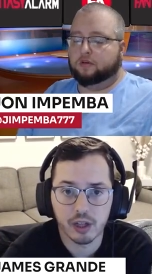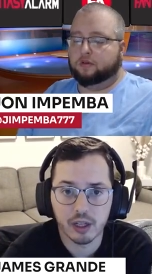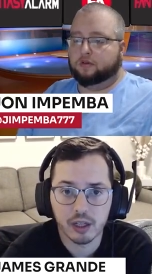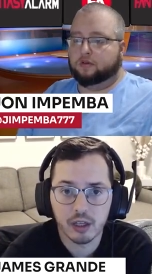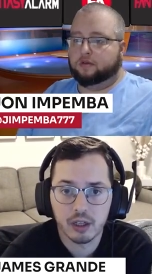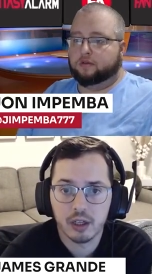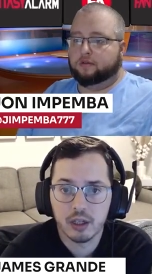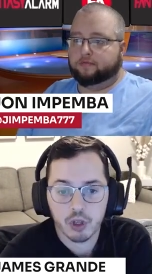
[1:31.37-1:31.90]
Speaker 1: like
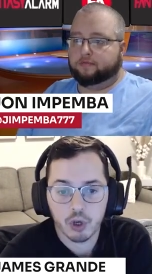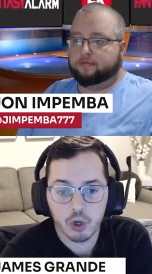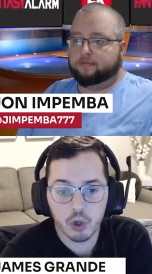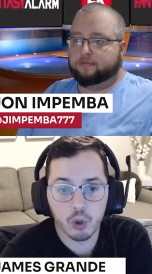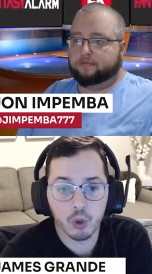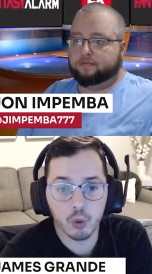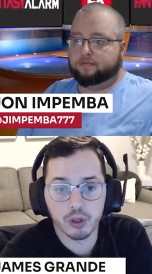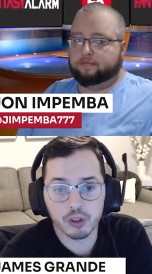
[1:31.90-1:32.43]

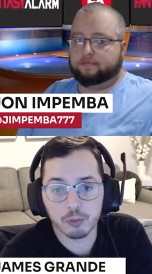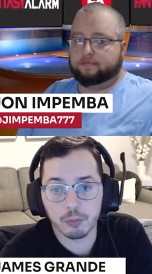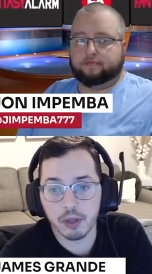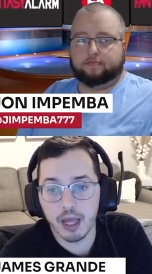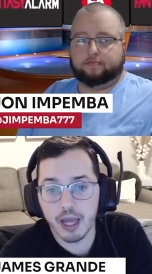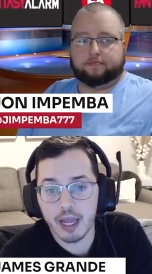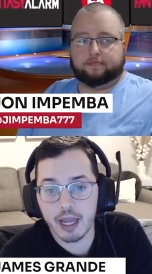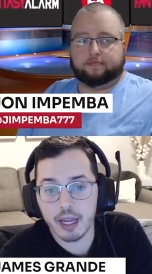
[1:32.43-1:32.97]
who is
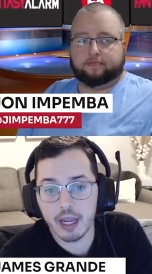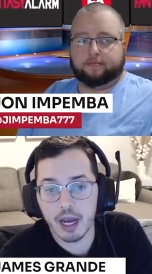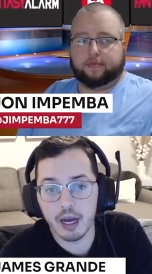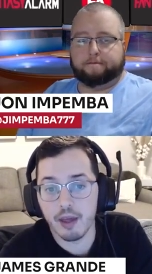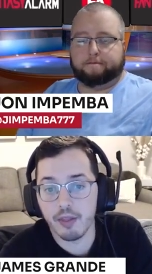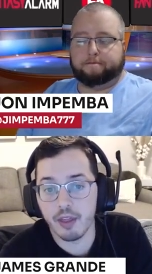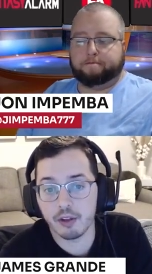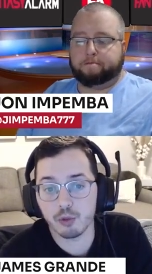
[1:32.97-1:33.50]
playing,
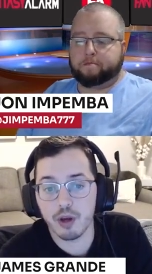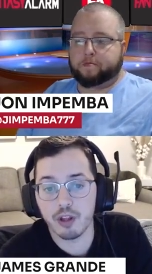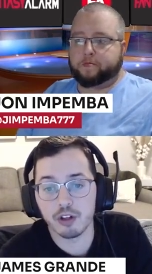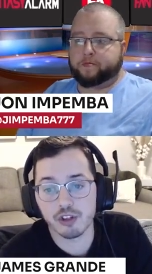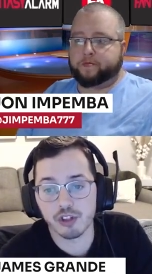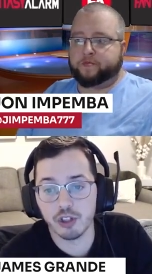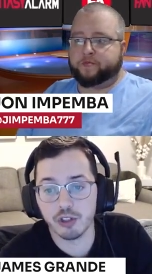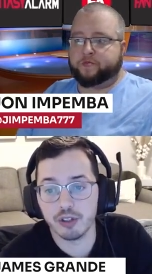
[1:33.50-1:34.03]
and that's why there's
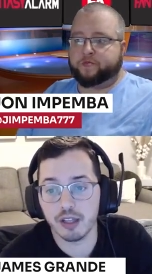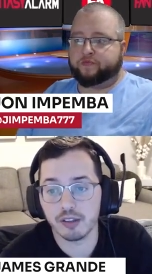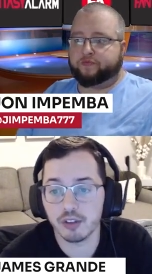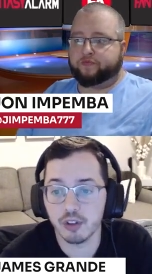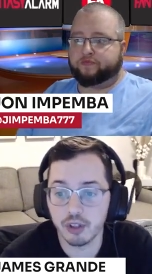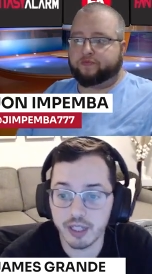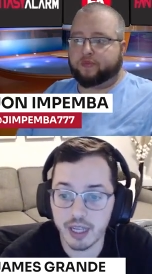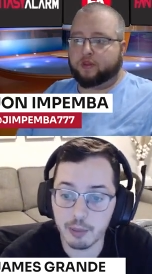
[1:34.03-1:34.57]
that's the
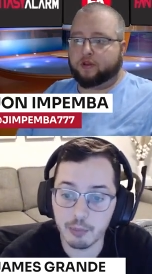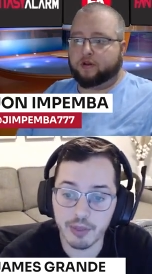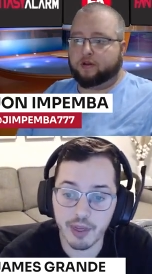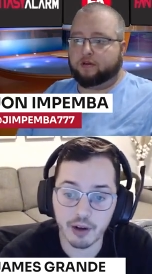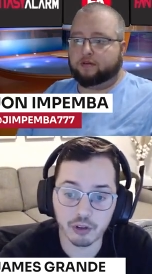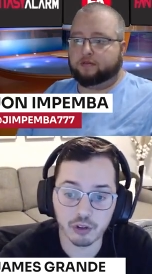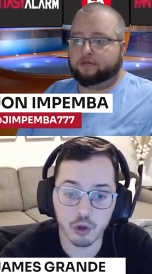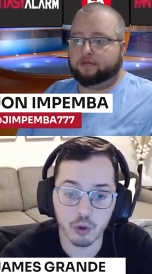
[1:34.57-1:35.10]
only game without
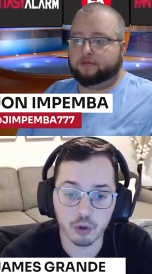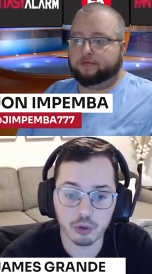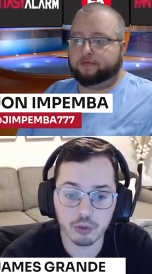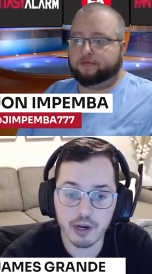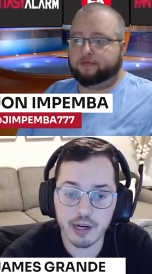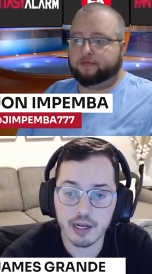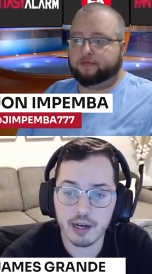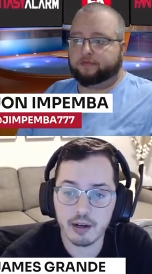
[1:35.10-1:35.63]
a total
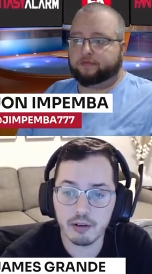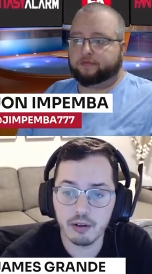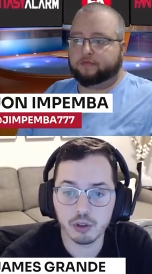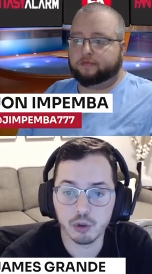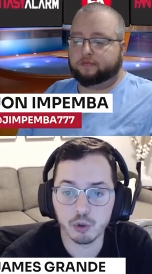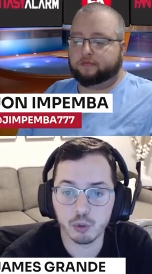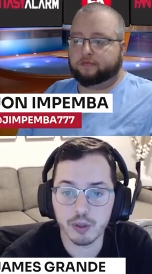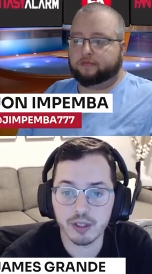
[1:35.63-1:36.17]
right now.
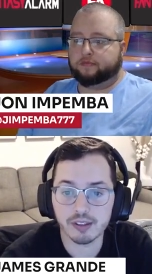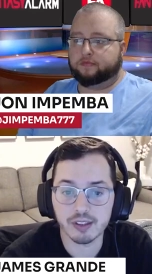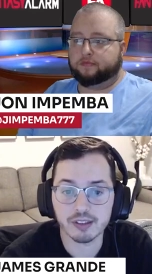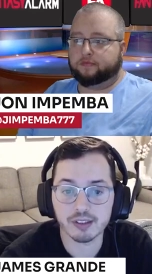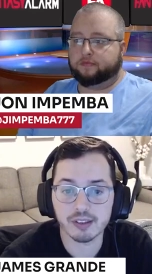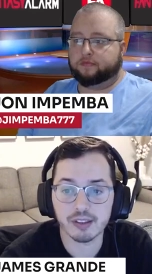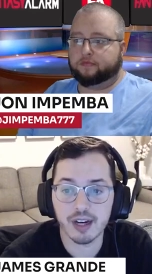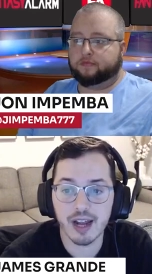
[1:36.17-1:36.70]

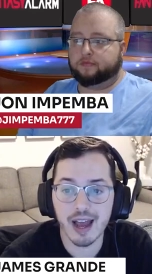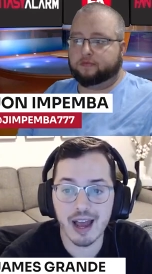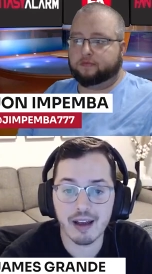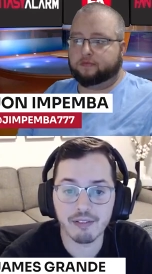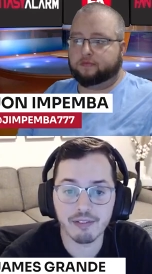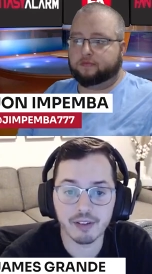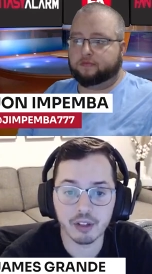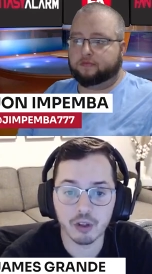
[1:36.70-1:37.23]
226 and a
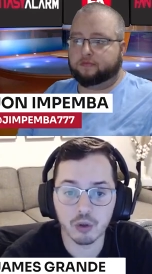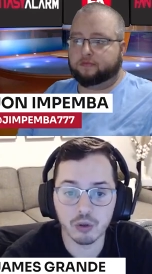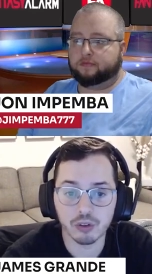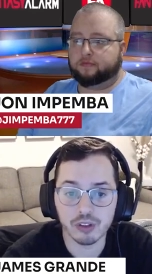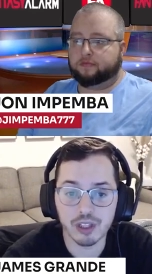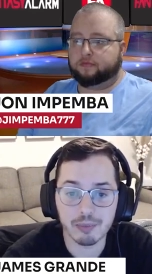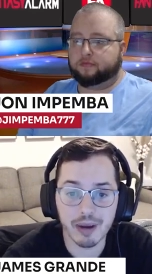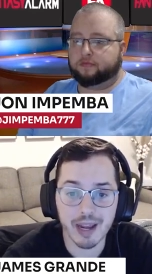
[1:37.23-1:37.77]
half in Golden
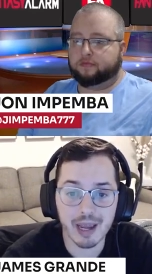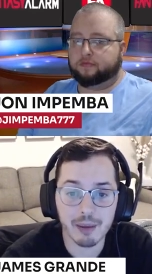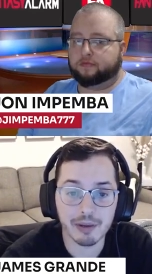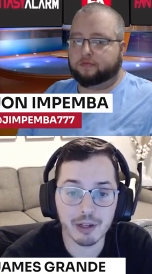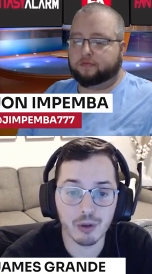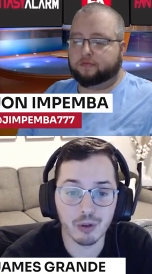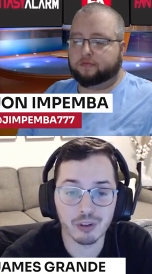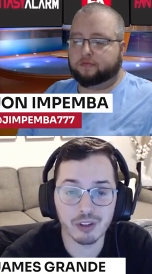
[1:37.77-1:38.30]
State Miami.
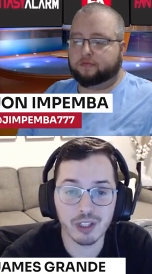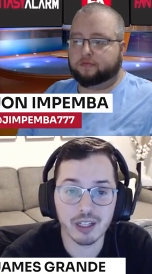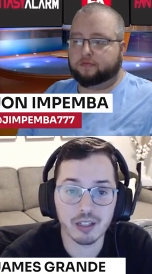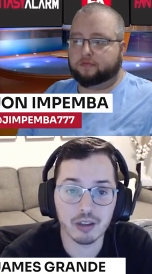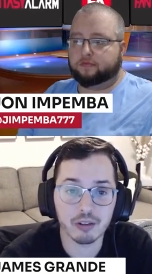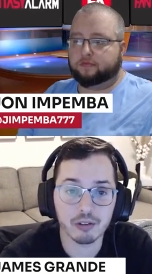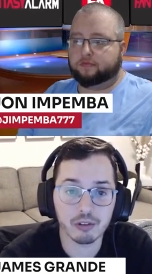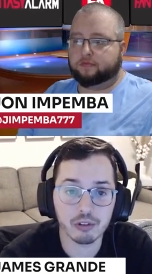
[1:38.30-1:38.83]
Golden
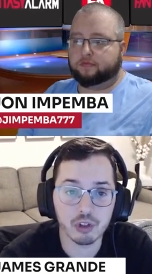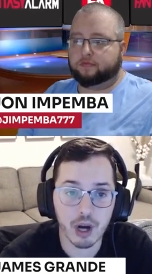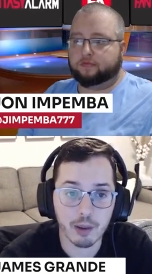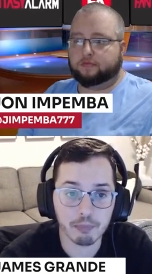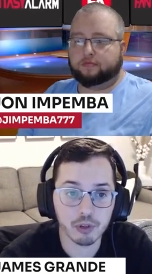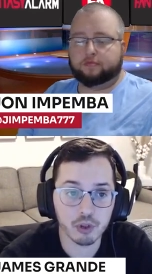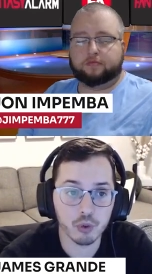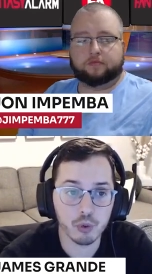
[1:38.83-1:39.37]
State
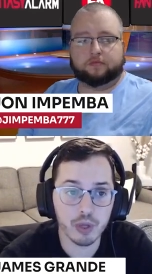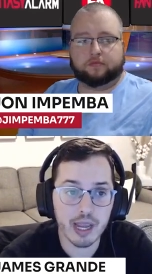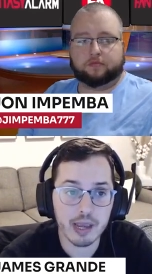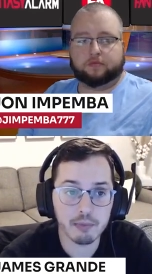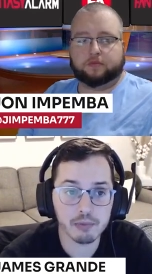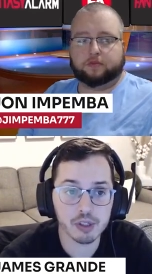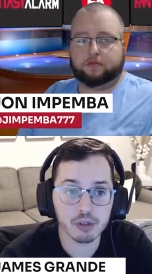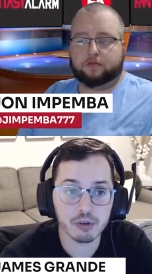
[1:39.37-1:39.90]
dropped two
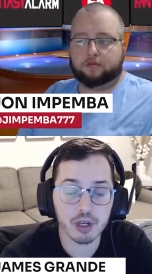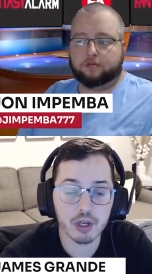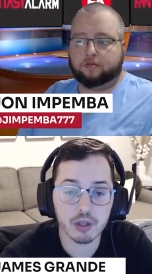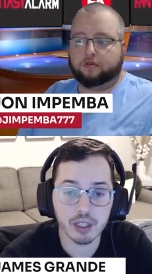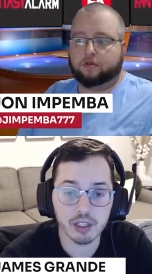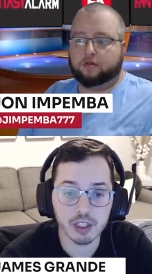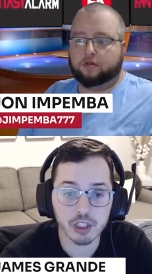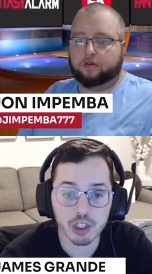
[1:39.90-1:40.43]
games in a row
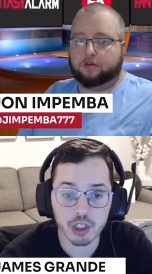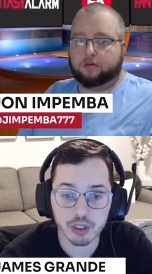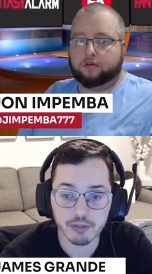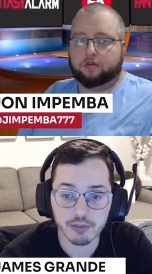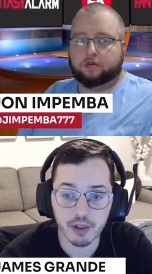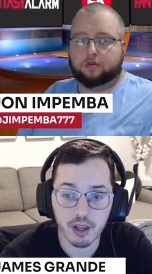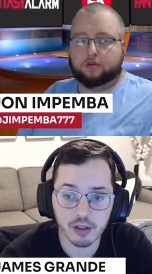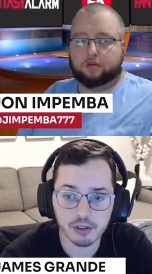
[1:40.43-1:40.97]
that they shouldn't have
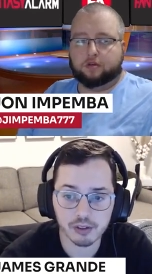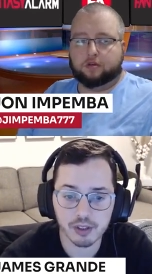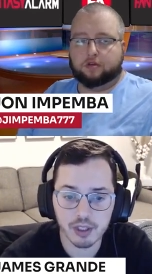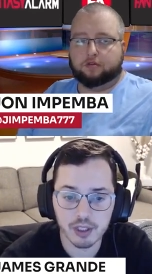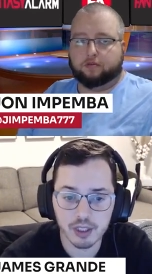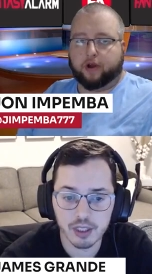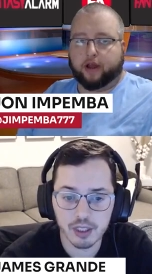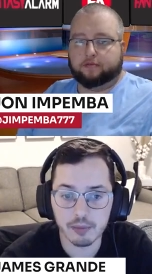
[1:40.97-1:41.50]
lost.
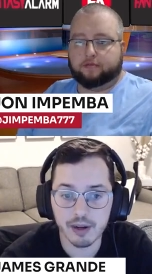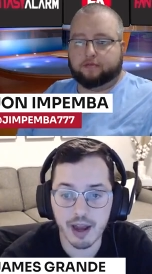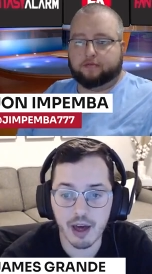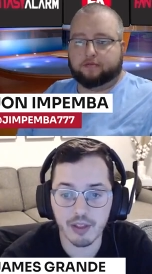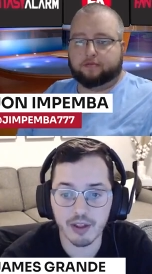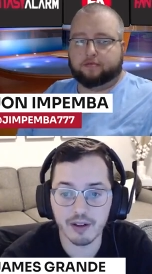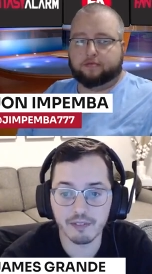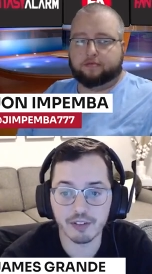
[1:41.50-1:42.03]
Right. And now
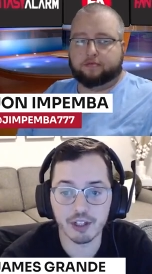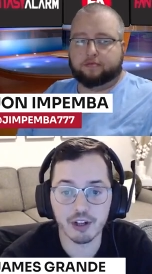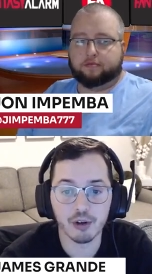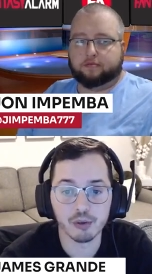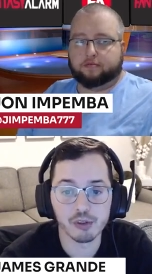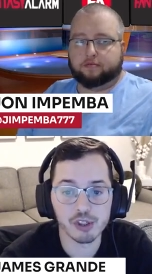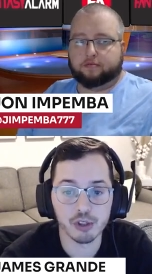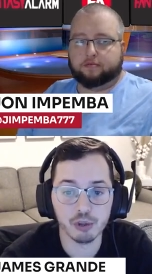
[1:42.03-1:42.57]
they have to go
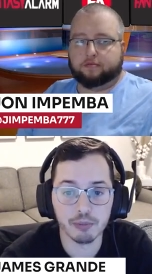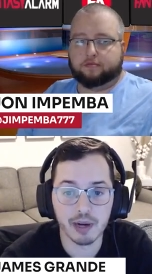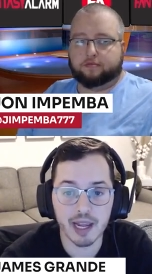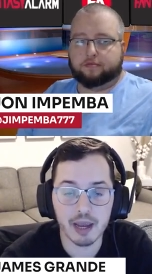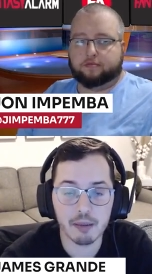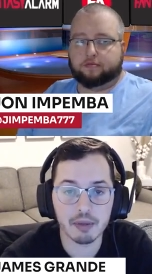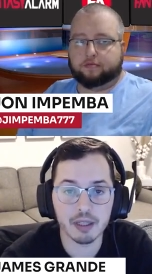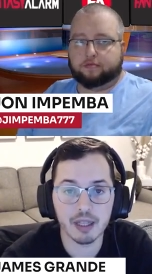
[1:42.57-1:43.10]
to
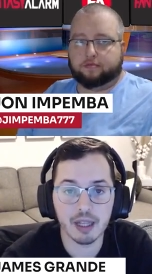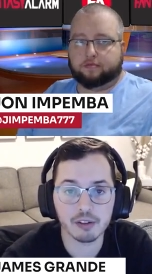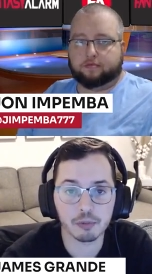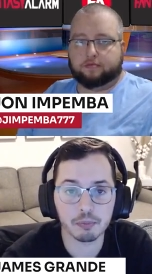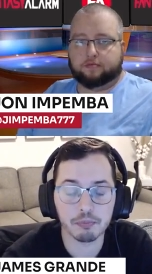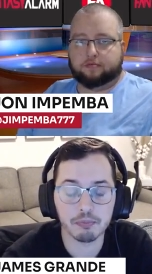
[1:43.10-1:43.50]
Miami. That's